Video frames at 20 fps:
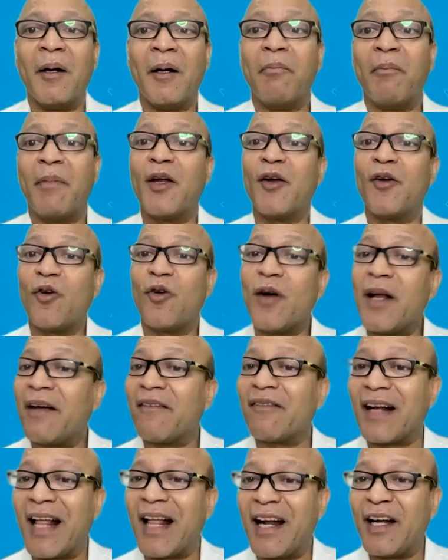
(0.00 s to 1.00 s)
But you don't
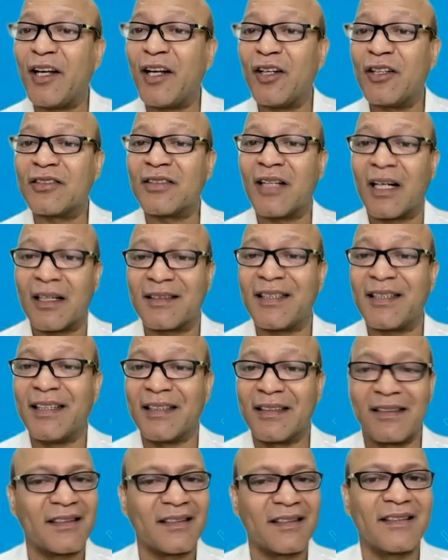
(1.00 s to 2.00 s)
have clarity on
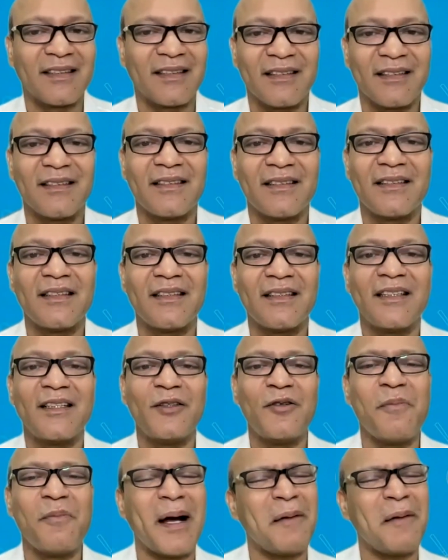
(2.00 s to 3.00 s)
success,
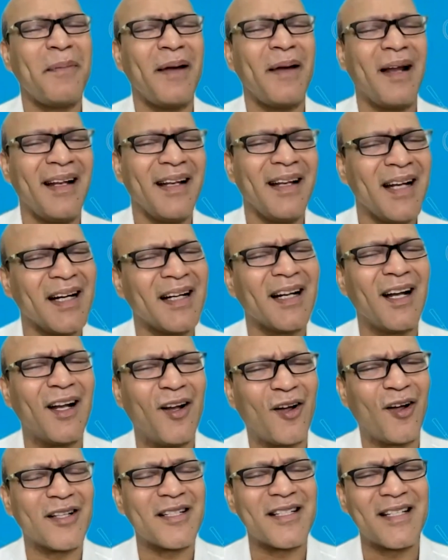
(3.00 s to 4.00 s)
you might be a little
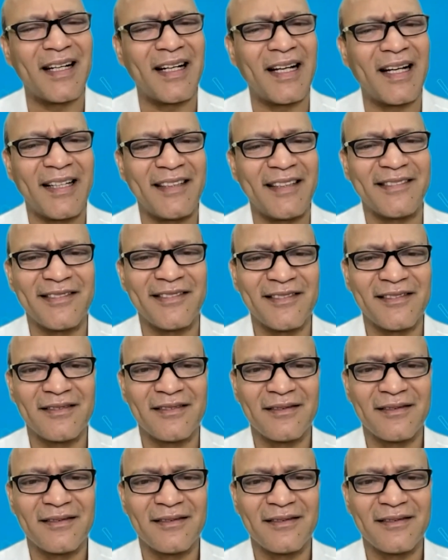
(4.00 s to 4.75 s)
lost in life.